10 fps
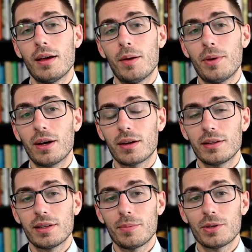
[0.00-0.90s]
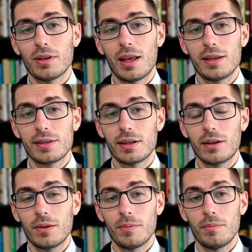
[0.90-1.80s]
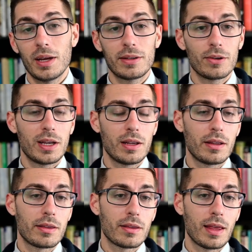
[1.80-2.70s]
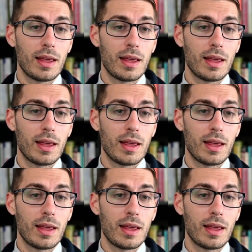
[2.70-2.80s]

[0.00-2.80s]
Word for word: about conceptualizing mental health